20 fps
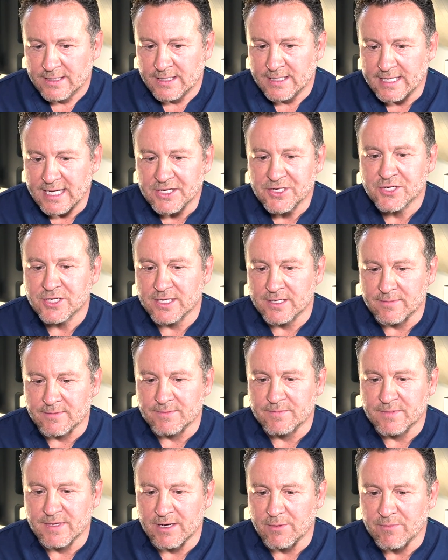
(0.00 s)
get you
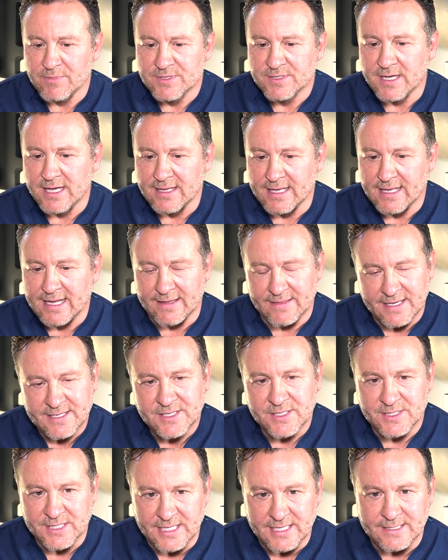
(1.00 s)
to you know say, hey, this
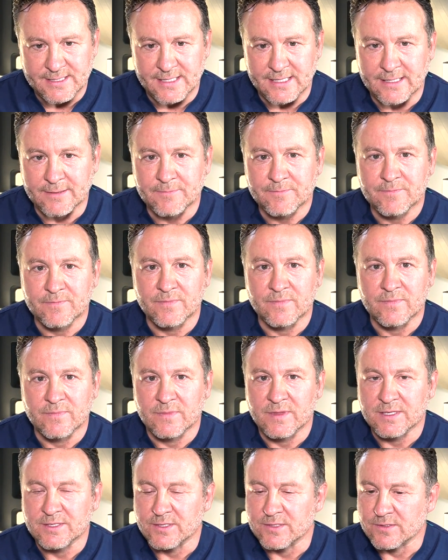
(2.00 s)
is easy,
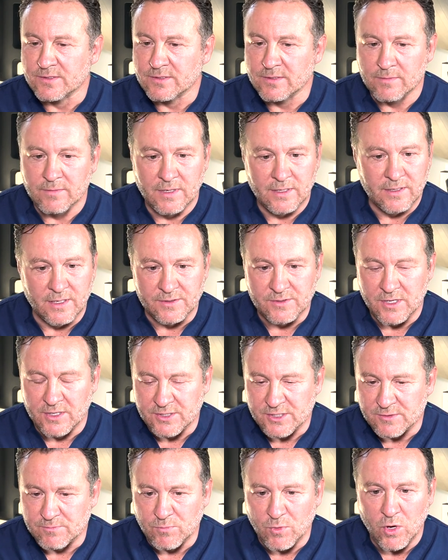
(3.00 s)
this is a
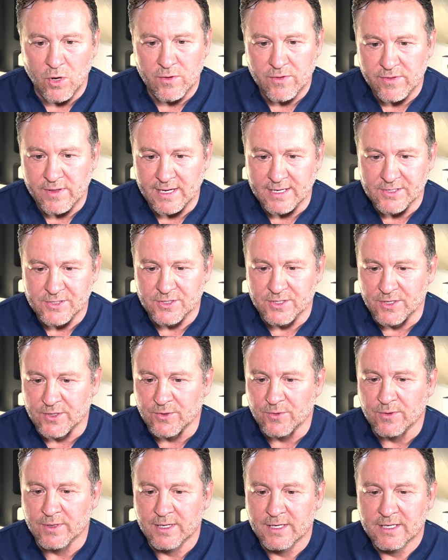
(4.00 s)
small thing to
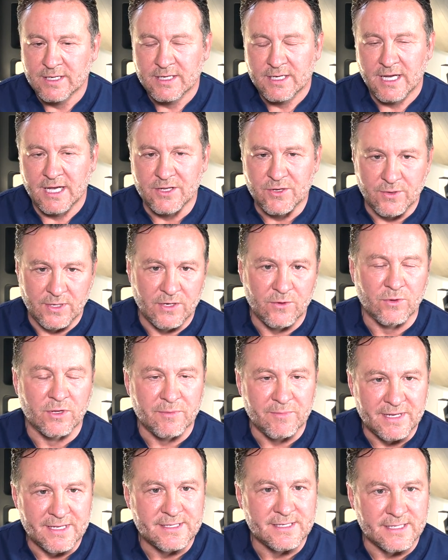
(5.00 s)
do, and you can really
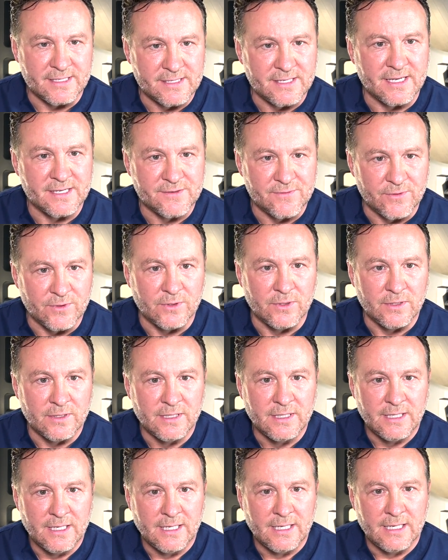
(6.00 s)
be successful
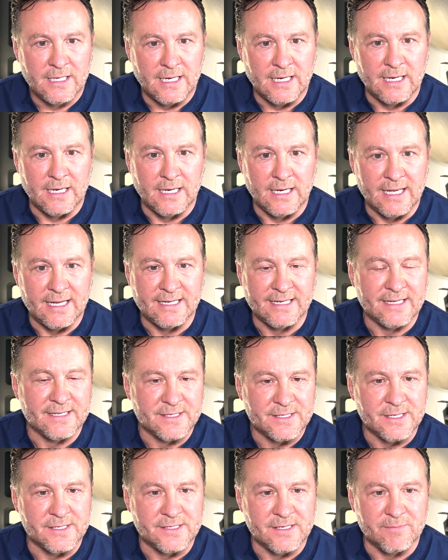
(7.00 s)
uh, and
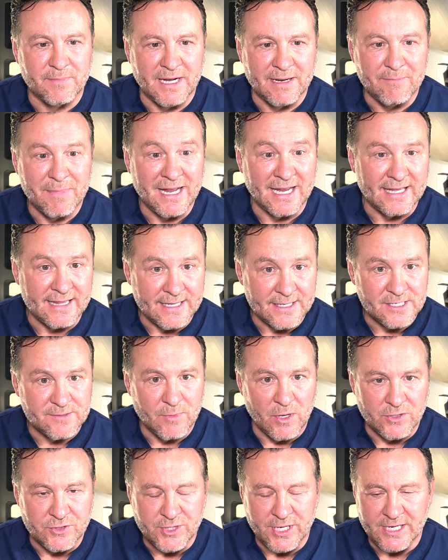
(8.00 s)
consistent by making these
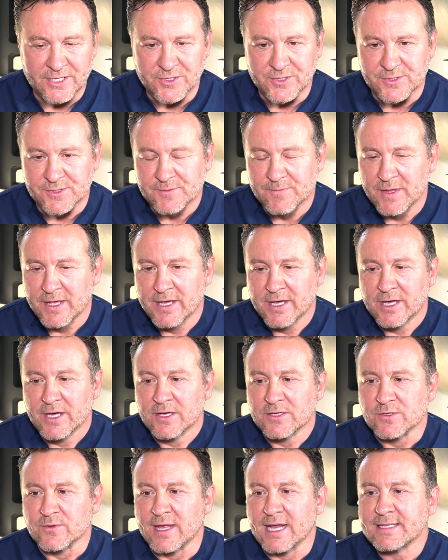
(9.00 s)
small changes.
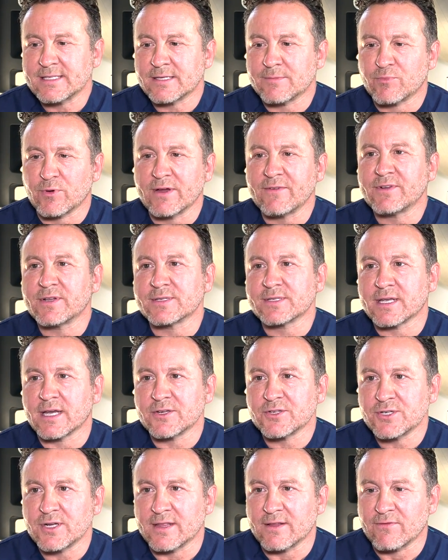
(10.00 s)
So that's a brief
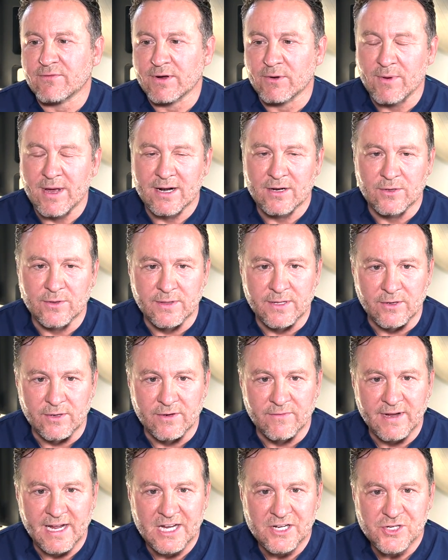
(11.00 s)
discussion on the free radical theory
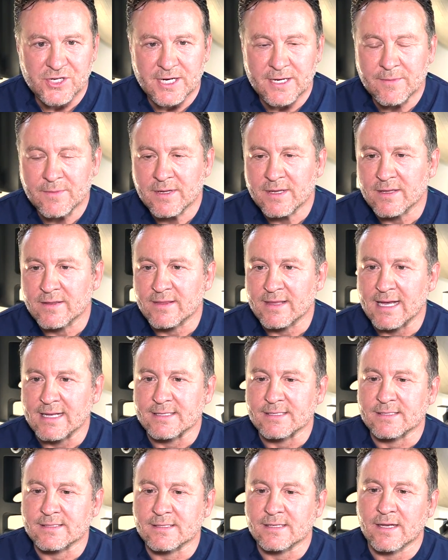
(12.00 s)
of aging.
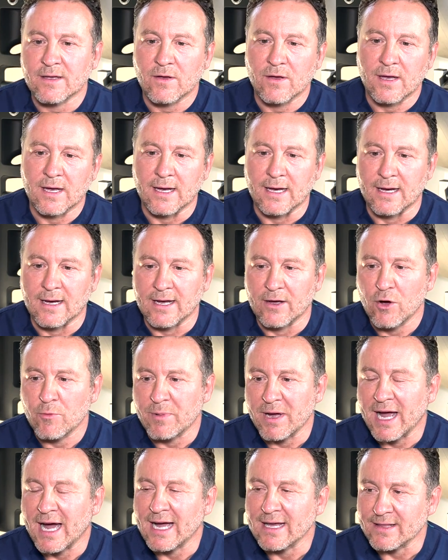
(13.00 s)
That's uh, I hope
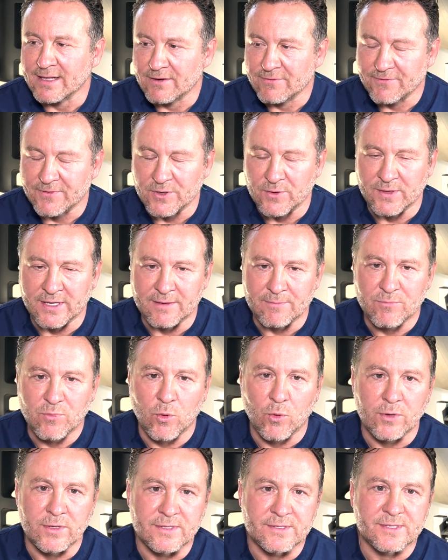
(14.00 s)
I highlighted for you the
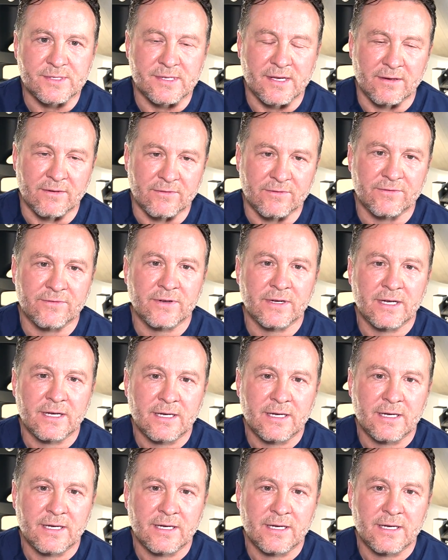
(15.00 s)
importance of